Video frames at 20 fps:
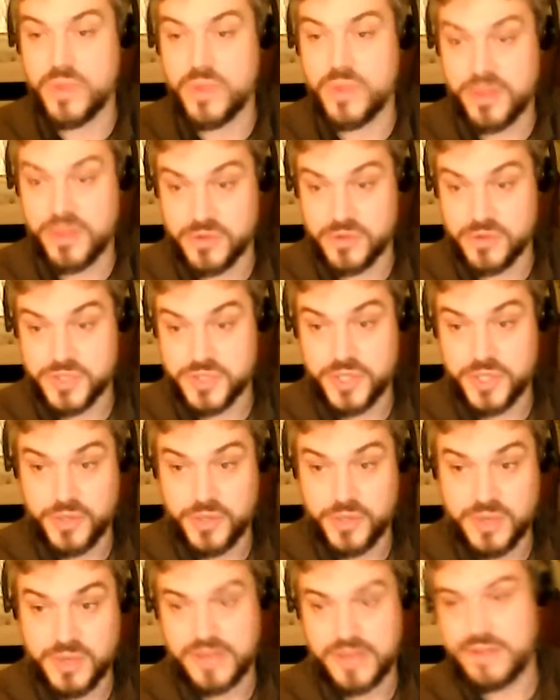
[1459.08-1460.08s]
those
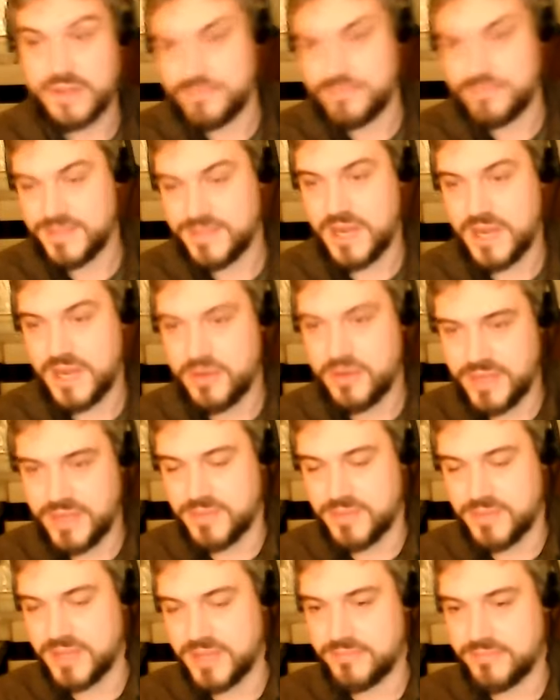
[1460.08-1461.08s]
two, and then
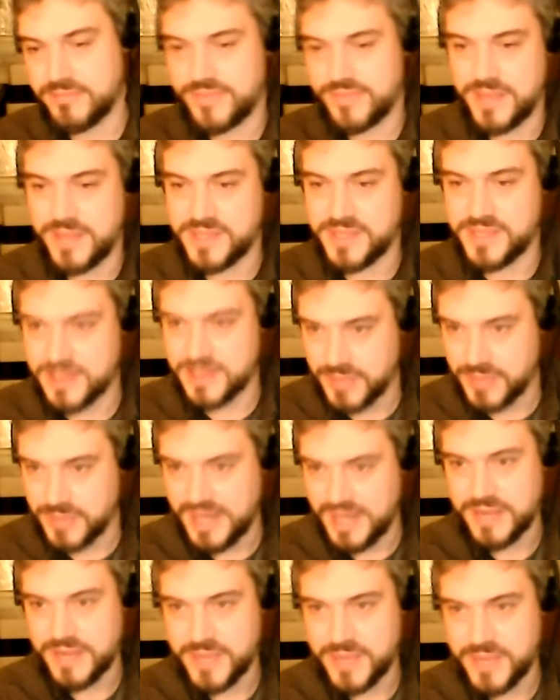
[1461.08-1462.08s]
they'd be
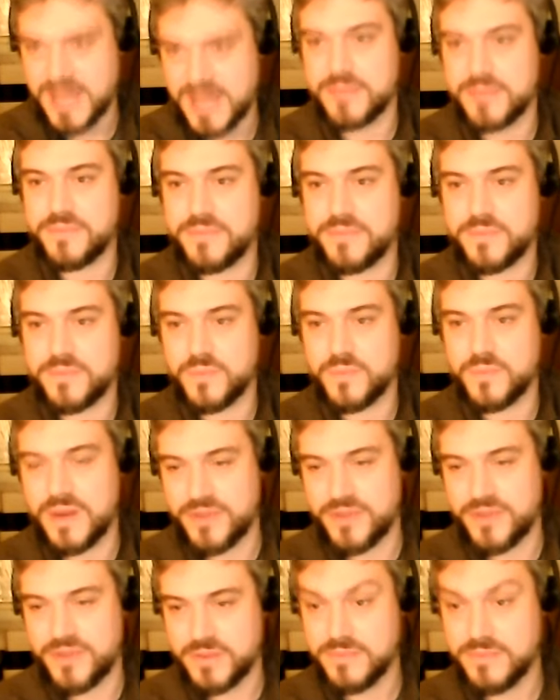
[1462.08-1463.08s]
subletting and be kind of
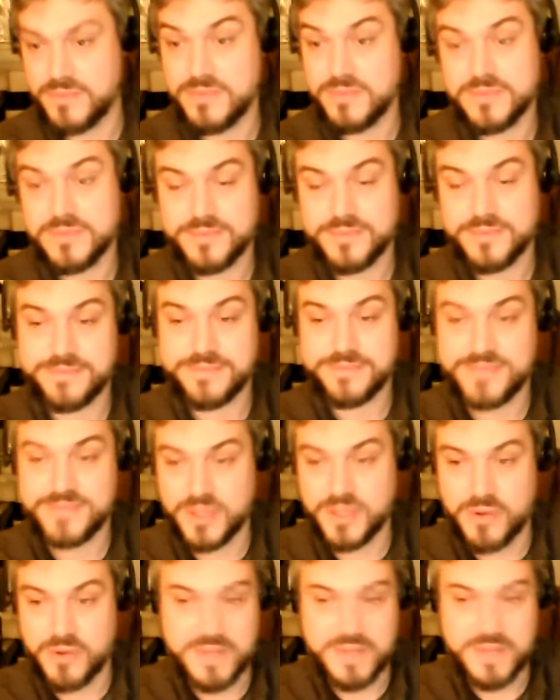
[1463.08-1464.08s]
whatever
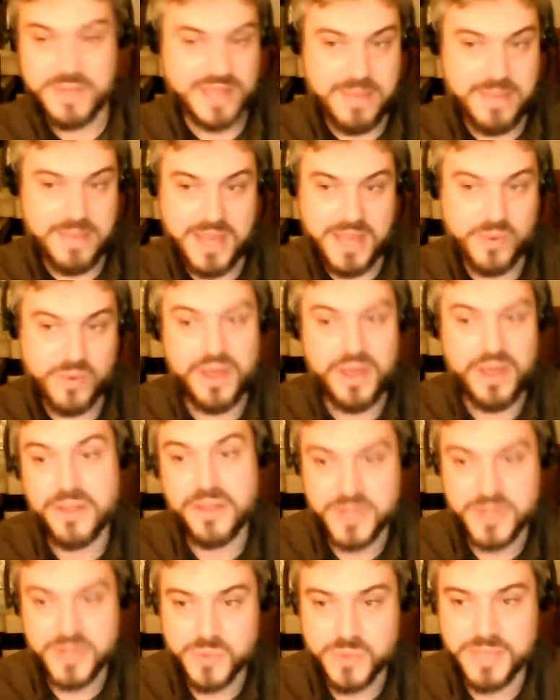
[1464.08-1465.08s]
agreement they make with
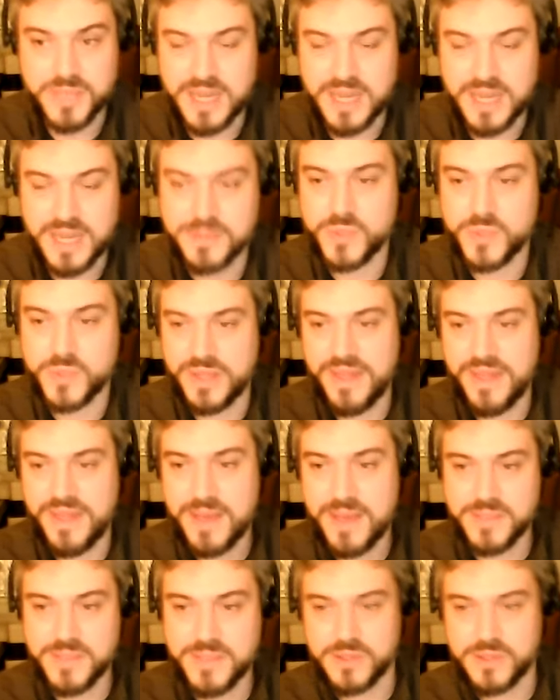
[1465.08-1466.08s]
others would be kind of between
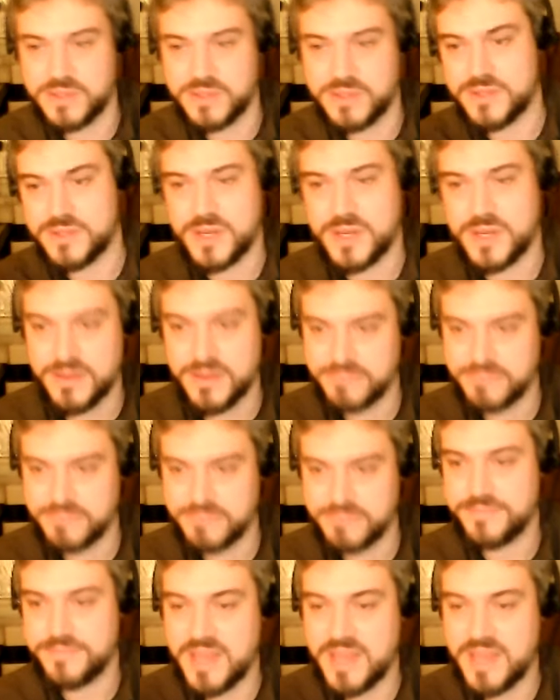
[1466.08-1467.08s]
them, as long as they're
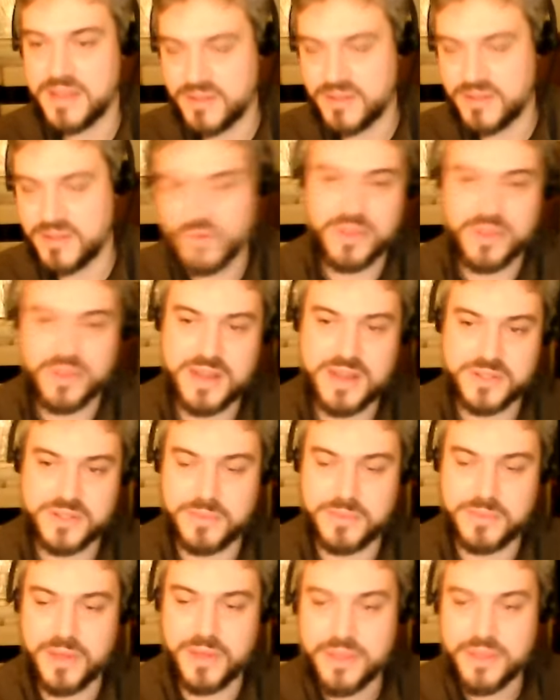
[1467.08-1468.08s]
paying their $4,000
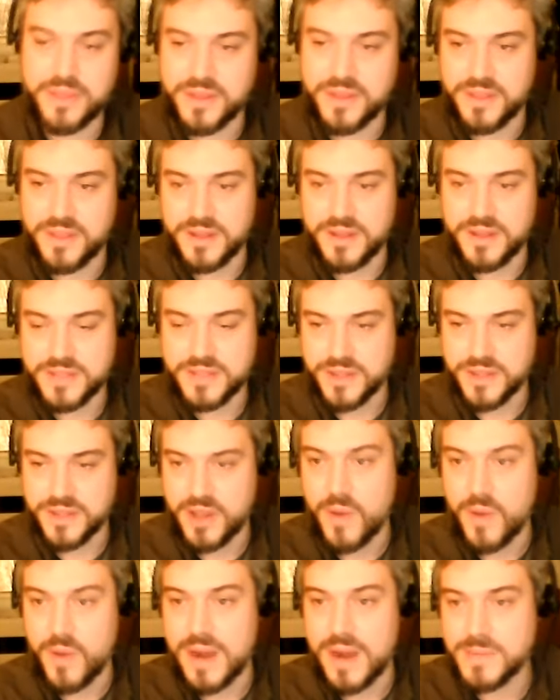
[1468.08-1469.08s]
a month to the
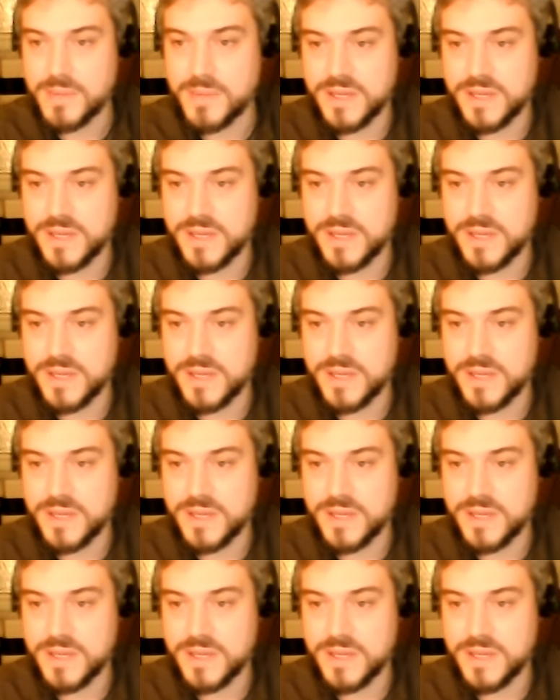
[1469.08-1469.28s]
co-op.